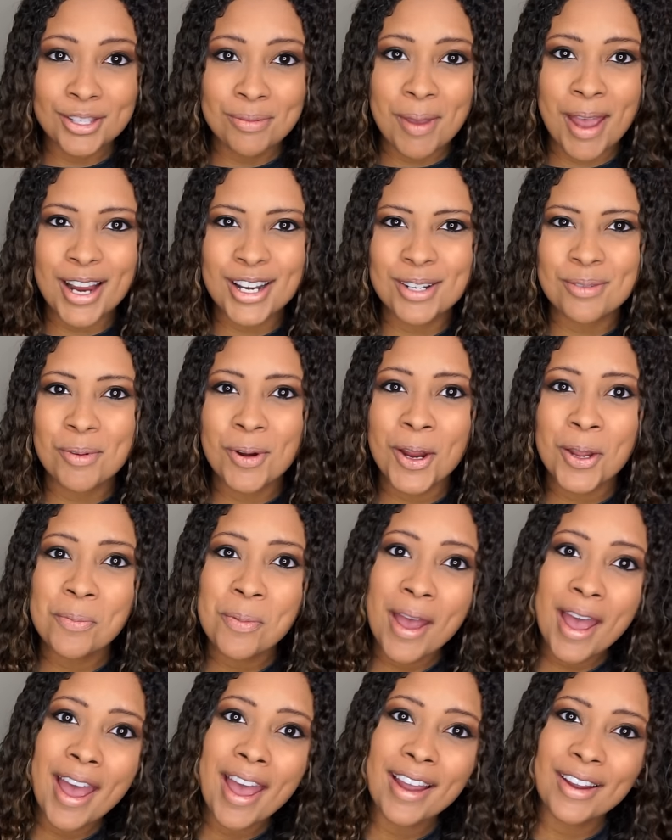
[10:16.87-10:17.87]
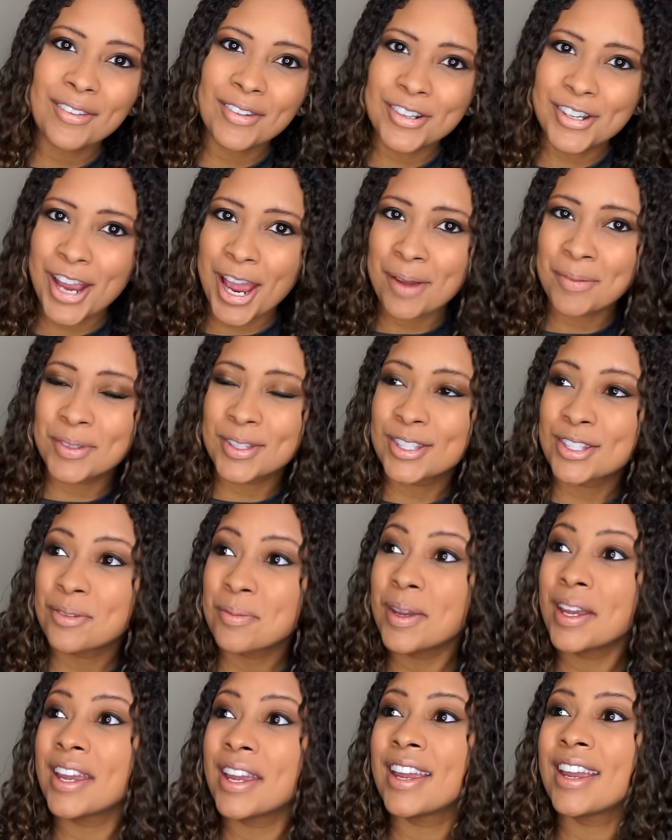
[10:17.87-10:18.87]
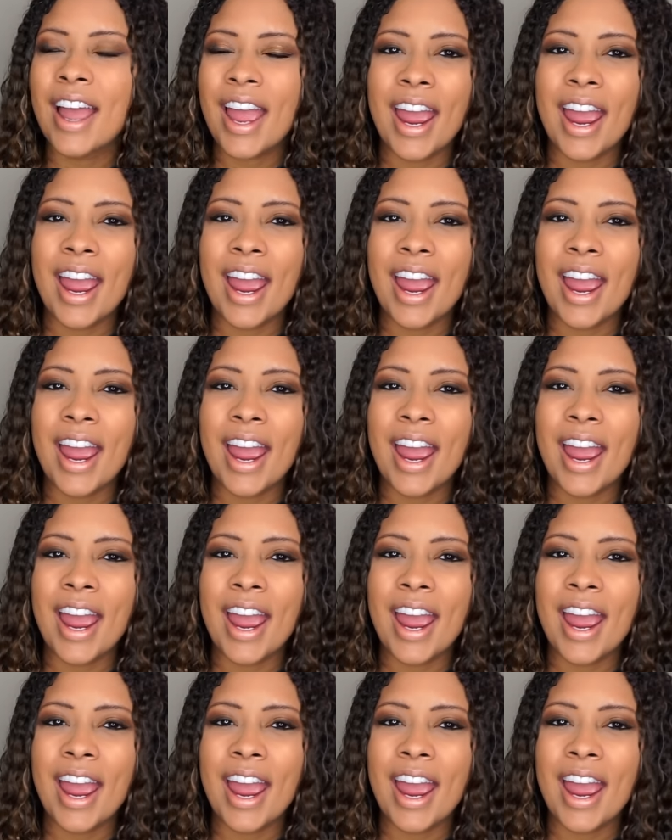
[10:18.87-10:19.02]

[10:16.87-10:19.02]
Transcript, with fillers: expect to bring back, which happens to me,